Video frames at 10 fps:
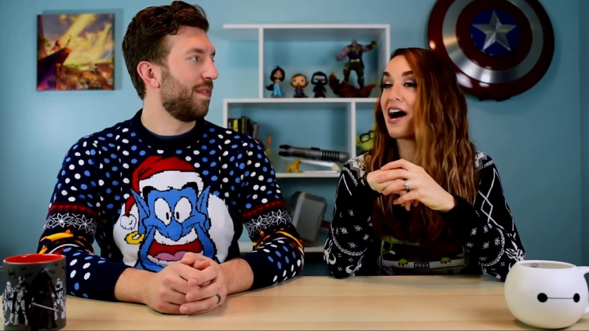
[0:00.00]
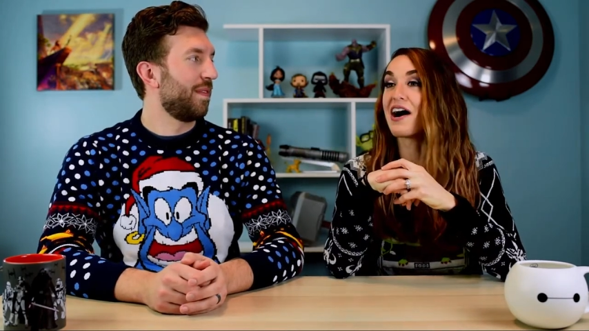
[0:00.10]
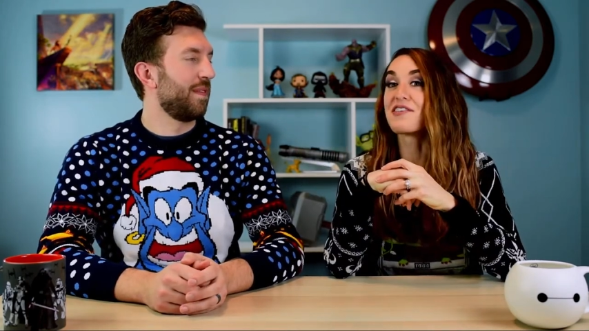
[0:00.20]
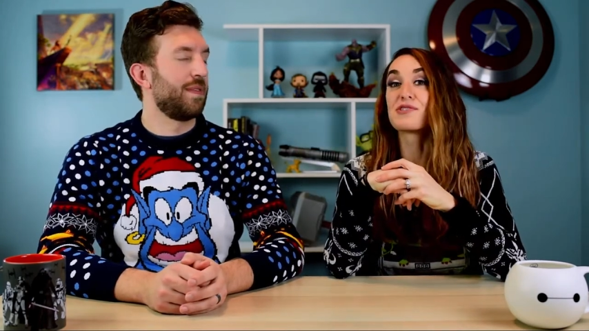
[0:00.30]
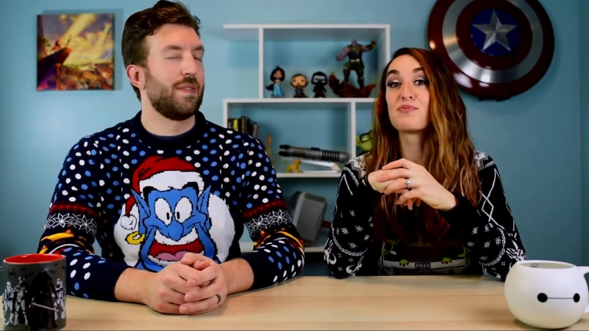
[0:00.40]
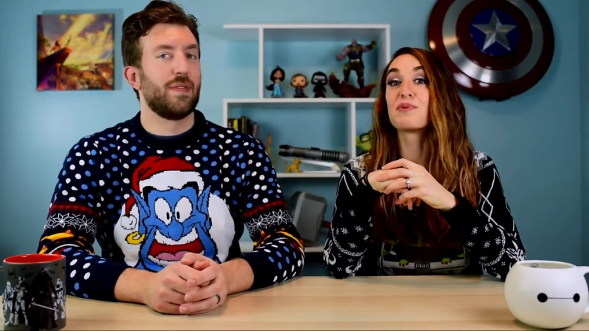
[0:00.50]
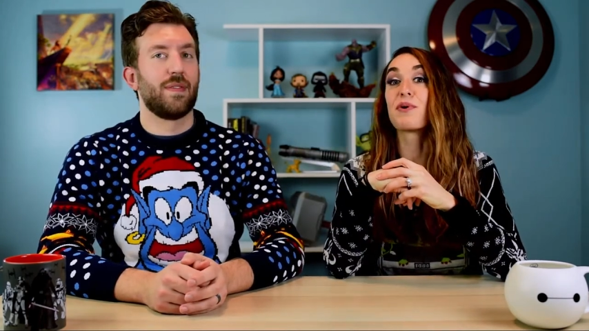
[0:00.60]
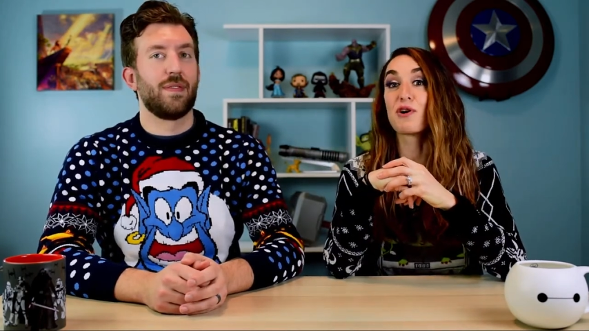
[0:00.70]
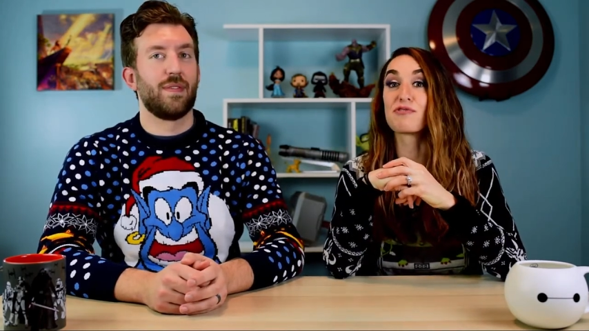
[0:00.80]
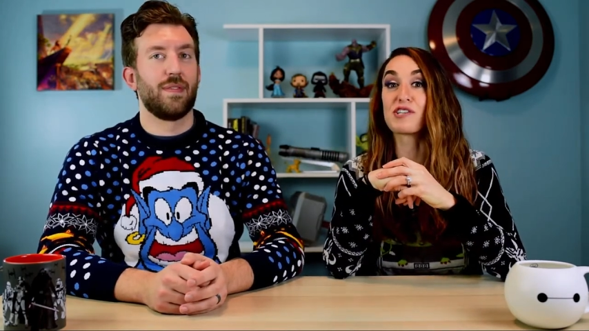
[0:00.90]
Speaker 1: uh, this would be
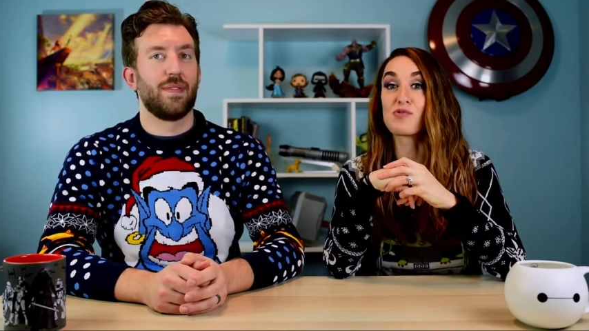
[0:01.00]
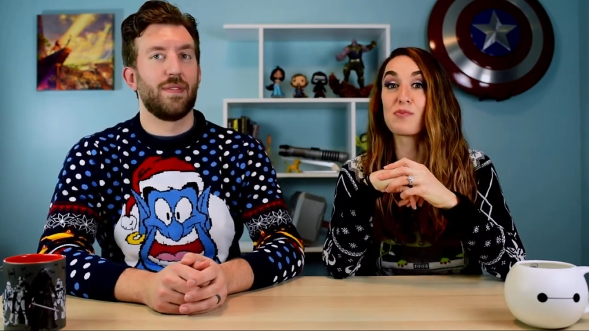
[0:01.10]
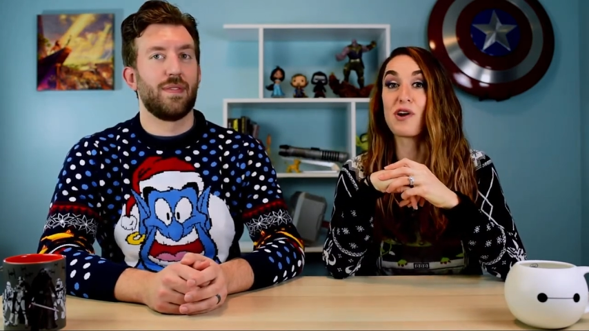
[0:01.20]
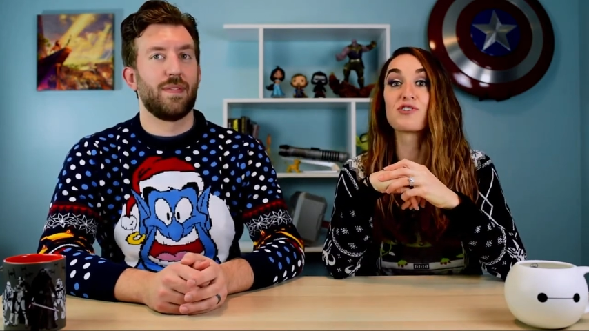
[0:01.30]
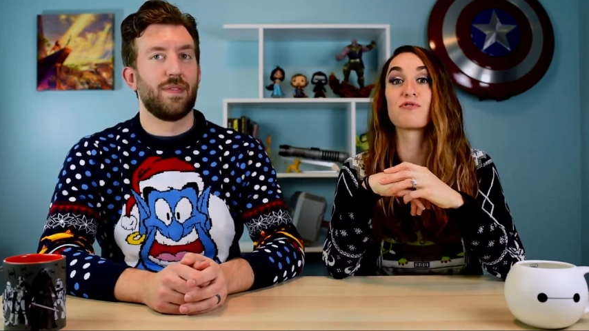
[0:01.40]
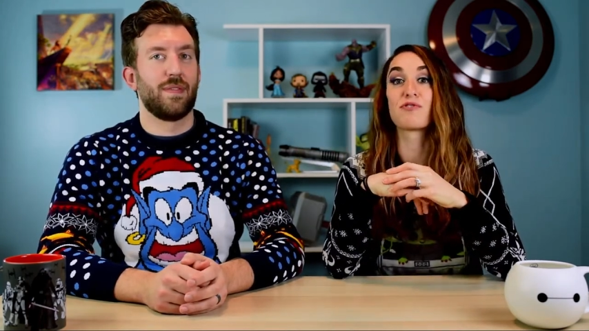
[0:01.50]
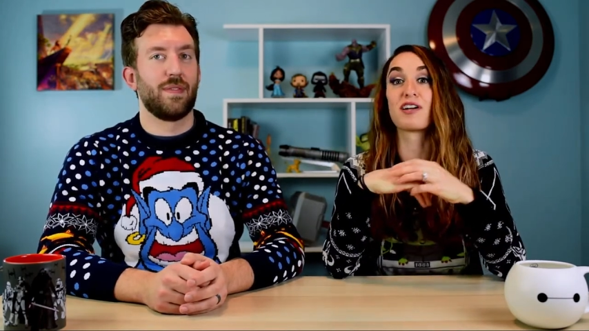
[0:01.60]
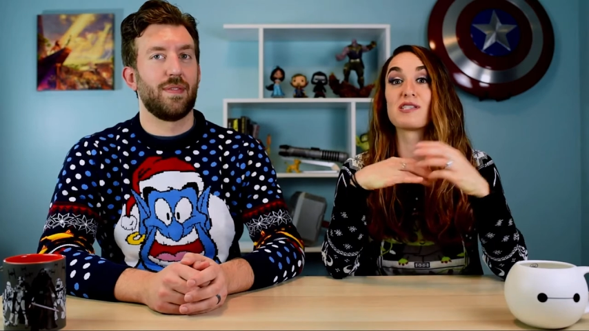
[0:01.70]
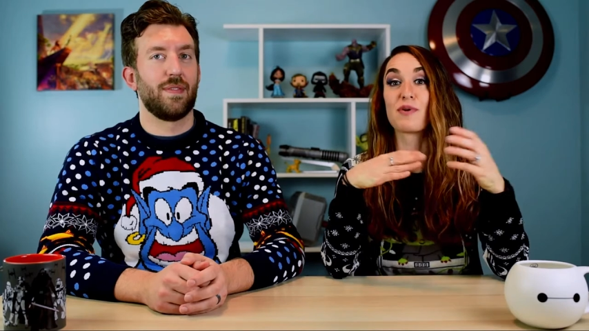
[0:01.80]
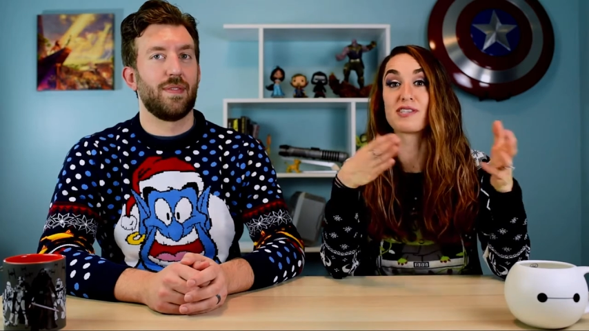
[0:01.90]
perfect to impress your
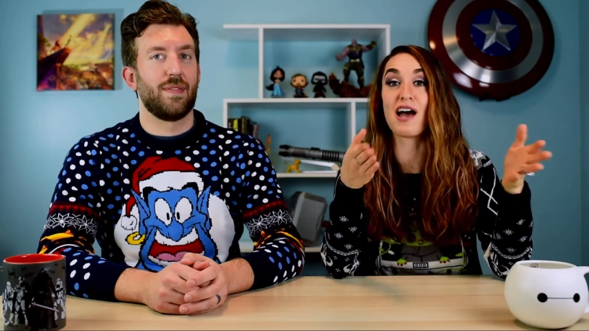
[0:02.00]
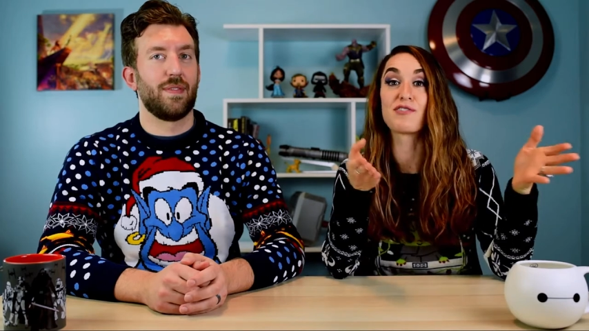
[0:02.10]
friends by